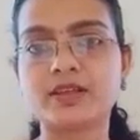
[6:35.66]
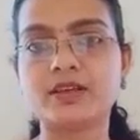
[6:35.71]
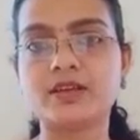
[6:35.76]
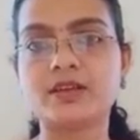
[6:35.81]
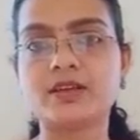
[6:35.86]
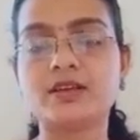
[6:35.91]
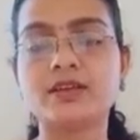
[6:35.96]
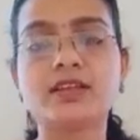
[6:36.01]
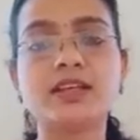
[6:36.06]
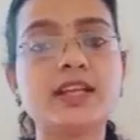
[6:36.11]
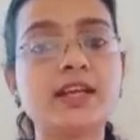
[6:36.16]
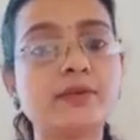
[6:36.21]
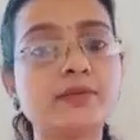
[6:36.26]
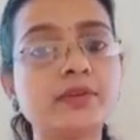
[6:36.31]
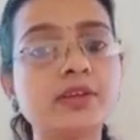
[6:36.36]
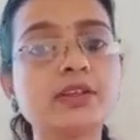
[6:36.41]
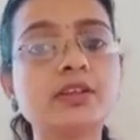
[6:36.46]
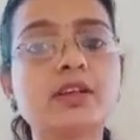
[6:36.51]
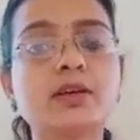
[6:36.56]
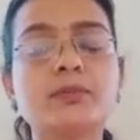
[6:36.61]

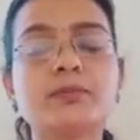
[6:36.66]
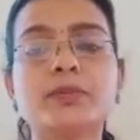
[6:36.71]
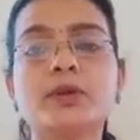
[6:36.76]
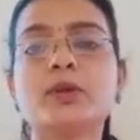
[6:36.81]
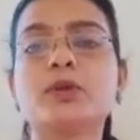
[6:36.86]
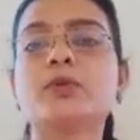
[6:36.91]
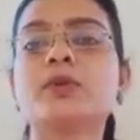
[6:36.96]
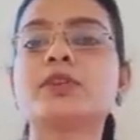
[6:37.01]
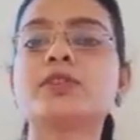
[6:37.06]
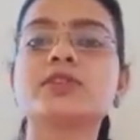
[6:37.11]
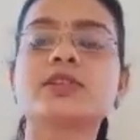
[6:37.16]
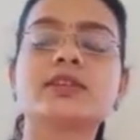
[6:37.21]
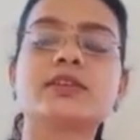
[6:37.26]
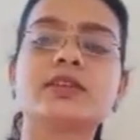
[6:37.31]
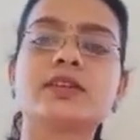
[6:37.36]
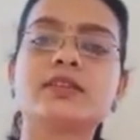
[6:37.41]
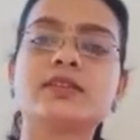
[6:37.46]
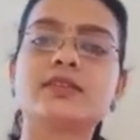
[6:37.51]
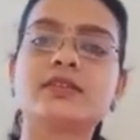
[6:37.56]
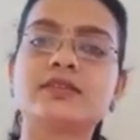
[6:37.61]
Never compare your
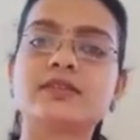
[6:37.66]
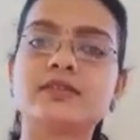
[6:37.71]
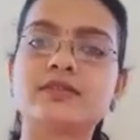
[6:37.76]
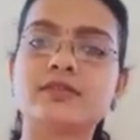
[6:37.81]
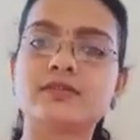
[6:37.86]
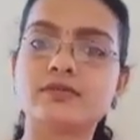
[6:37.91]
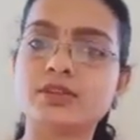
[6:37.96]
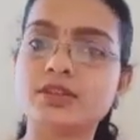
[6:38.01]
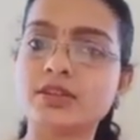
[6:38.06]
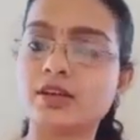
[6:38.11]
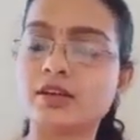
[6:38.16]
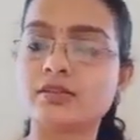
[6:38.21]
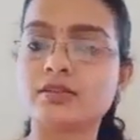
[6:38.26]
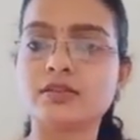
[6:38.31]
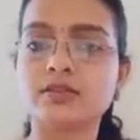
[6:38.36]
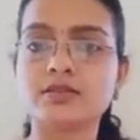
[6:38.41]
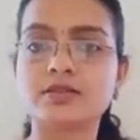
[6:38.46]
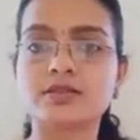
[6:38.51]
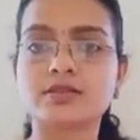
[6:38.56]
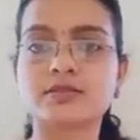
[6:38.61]
children with
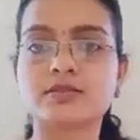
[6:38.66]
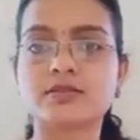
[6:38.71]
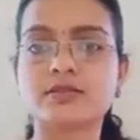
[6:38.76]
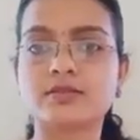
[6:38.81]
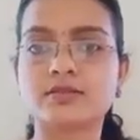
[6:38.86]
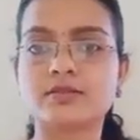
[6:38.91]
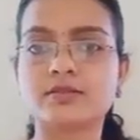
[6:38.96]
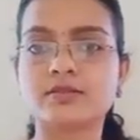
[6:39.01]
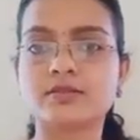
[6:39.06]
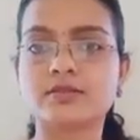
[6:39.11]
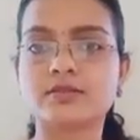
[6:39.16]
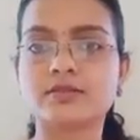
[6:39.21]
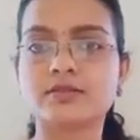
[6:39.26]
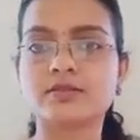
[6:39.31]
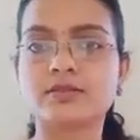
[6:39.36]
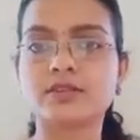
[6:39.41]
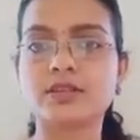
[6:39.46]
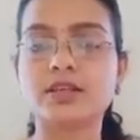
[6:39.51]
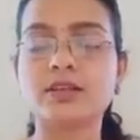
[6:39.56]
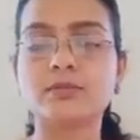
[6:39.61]
others
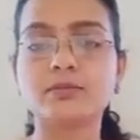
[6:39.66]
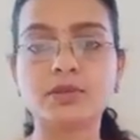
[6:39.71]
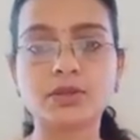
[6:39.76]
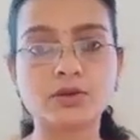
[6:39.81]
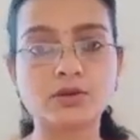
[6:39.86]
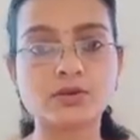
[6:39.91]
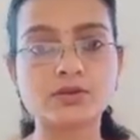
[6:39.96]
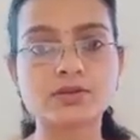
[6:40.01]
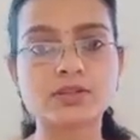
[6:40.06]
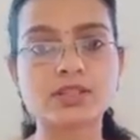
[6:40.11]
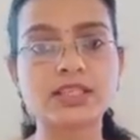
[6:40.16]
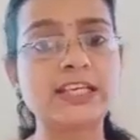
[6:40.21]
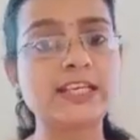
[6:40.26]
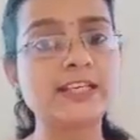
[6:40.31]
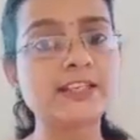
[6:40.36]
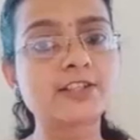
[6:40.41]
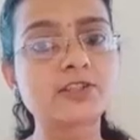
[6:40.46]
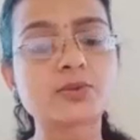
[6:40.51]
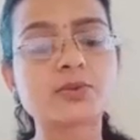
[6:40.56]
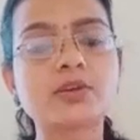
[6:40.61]
because
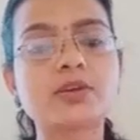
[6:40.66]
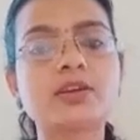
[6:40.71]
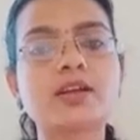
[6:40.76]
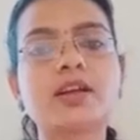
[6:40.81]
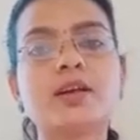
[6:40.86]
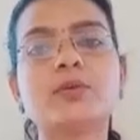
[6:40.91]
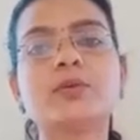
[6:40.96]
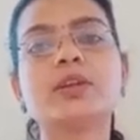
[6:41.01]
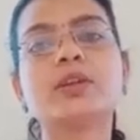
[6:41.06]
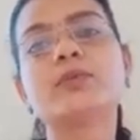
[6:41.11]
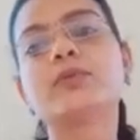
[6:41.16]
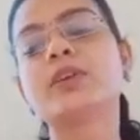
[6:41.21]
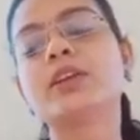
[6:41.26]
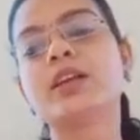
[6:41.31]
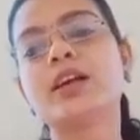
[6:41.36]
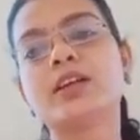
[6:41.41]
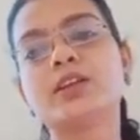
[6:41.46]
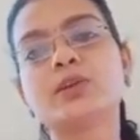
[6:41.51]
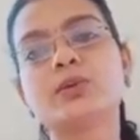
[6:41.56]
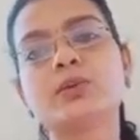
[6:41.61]
each student have different
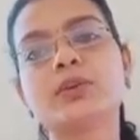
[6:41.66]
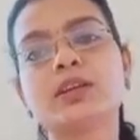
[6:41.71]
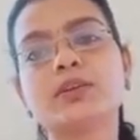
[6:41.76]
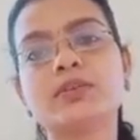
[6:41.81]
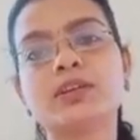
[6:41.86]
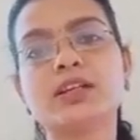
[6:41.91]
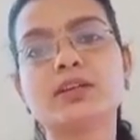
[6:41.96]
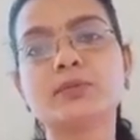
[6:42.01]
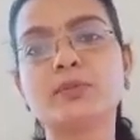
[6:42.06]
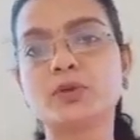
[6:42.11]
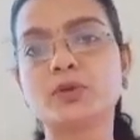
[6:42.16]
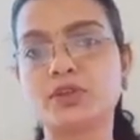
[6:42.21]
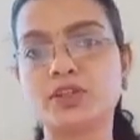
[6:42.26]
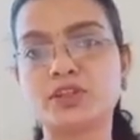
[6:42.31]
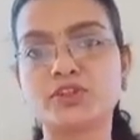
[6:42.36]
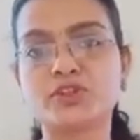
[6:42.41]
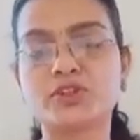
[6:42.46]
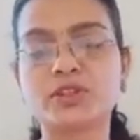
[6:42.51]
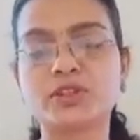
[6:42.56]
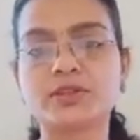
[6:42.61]
IQ level and
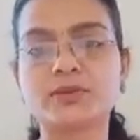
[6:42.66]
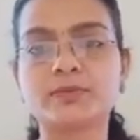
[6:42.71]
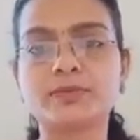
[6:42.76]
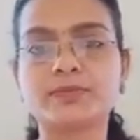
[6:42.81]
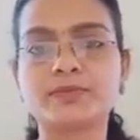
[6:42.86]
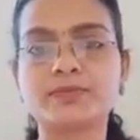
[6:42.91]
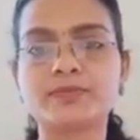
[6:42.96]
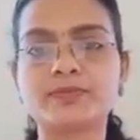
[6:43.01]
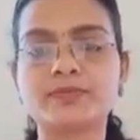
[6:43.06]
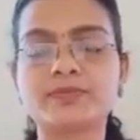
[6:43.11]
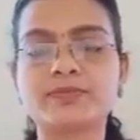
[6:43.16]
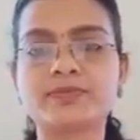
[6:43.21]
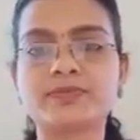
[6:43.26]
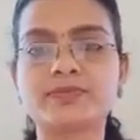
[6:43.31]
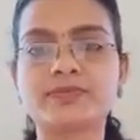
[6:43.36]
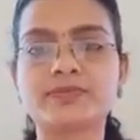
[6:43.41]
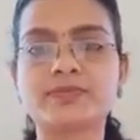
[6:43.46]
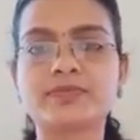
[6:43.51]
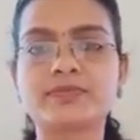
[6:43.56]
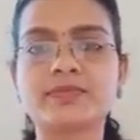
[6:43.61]
potential.
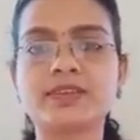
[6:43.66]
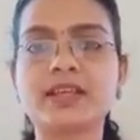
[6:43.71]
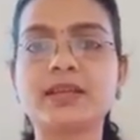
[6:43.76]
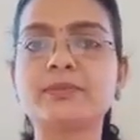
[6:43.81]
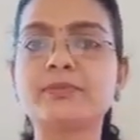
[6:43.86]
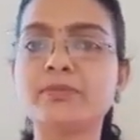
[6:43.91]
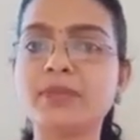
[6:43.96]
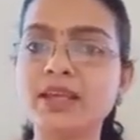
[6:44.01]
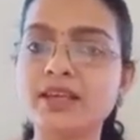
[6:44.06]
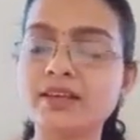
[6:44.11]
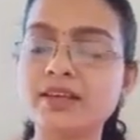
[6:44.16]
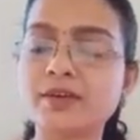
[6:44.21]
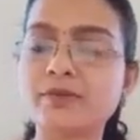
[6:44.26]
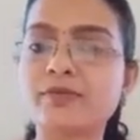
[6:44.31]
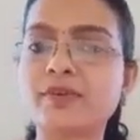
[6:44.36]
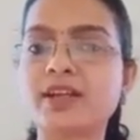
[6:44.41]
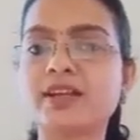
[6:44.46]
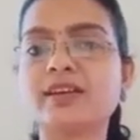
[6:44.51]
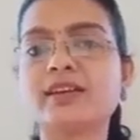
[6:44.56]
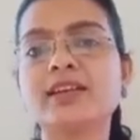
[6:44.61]
Make a
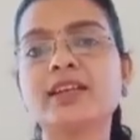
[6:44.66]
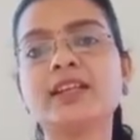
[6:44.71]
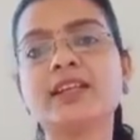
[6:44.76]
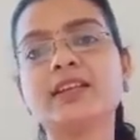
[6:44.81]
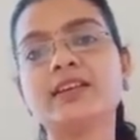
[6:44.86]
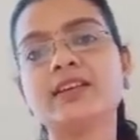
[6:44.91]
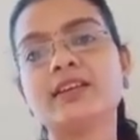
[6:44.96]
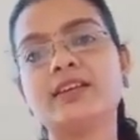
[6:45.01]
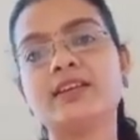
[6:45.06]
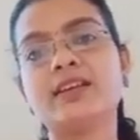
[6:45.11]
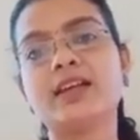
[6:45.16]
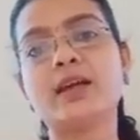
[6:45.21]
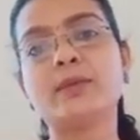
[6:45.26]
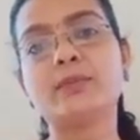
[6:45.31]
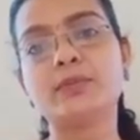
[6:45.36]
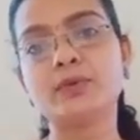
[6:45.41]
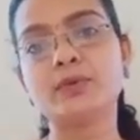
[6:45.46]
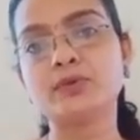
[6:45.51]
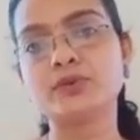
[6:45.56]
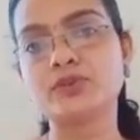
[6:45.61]
friendly
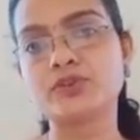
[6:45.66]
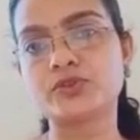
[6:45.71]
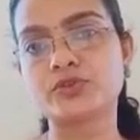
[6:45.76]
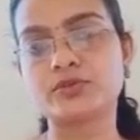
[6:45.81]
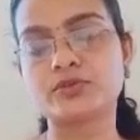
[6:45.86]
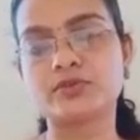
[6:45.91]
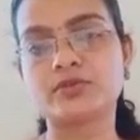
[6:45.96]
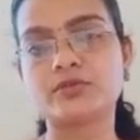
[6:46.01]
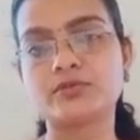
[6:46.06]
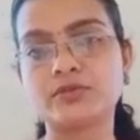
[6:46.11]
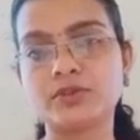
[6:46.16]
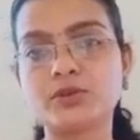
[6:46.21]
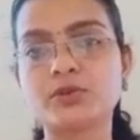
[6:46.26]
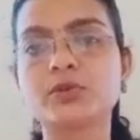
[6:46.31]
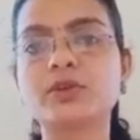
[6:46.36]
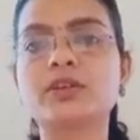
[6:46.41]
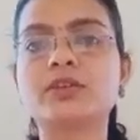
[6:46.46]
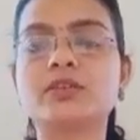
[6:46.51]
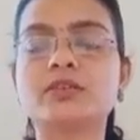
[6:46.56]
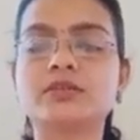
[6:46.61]
approach with
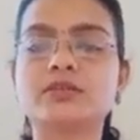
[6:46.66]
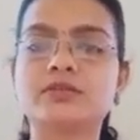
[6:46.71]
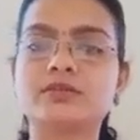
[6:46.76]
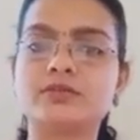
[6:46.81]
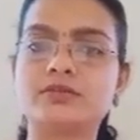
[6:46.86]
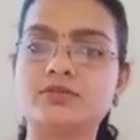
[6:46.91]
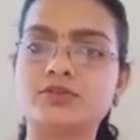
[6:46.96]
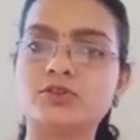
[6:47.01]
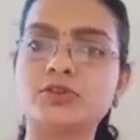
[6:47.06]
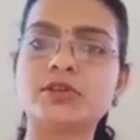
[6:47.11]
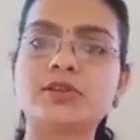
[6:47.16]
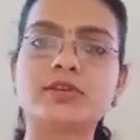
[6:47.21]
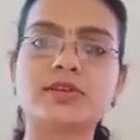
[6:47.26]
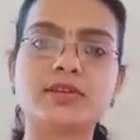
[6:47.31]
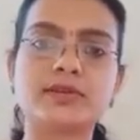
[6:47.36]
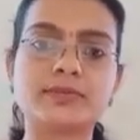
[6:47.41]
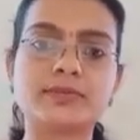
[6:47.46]
your children.